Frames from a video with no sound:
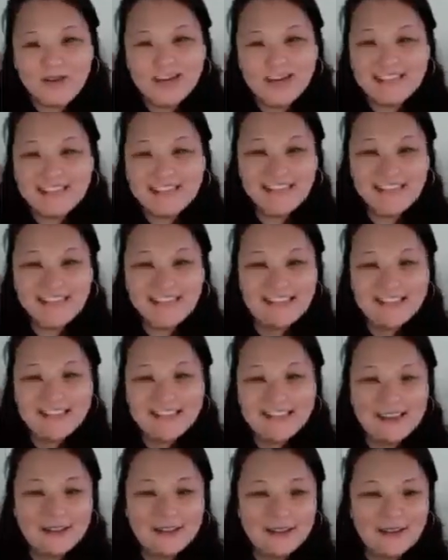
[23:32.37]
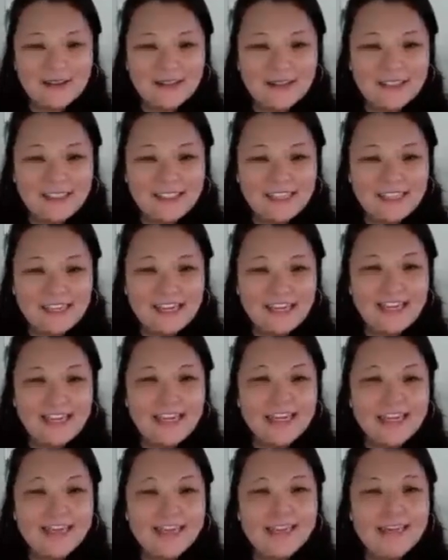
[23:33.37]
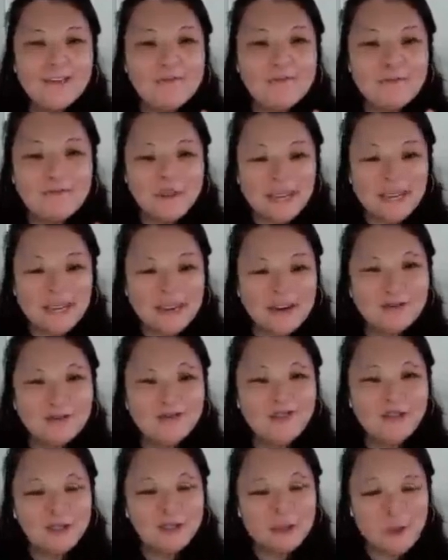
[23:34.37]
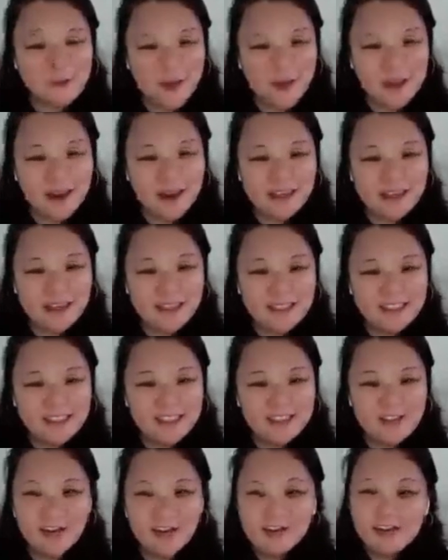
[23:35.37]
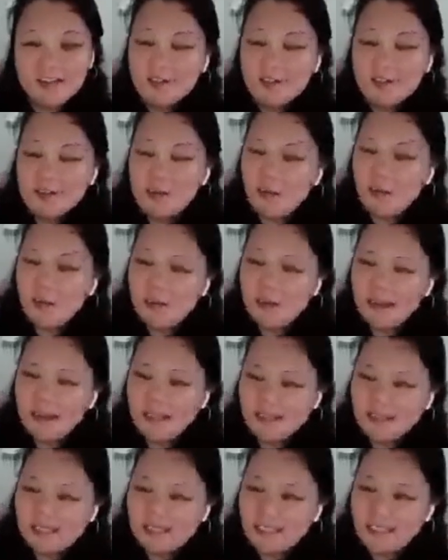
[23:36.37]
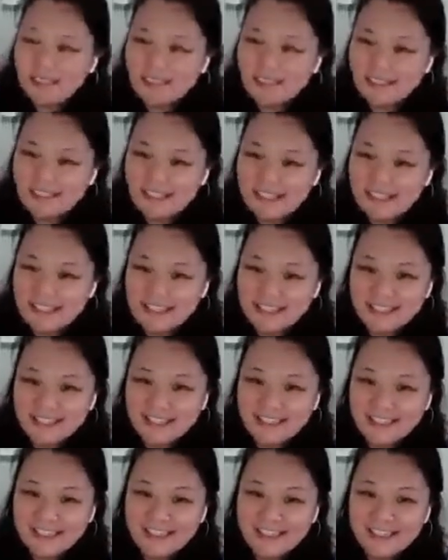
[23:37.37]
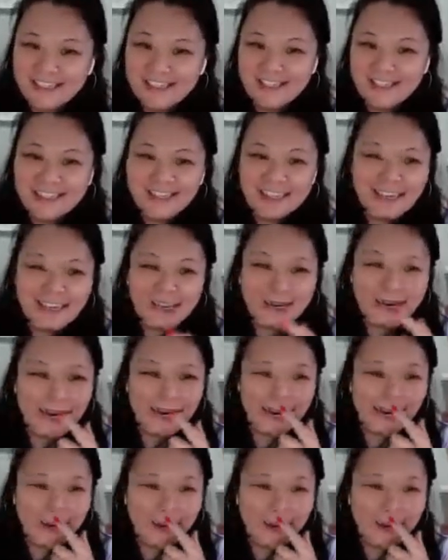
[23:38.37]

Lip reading: And I stopped for a second and I thought, the ring of the toilet, not the toilet seat.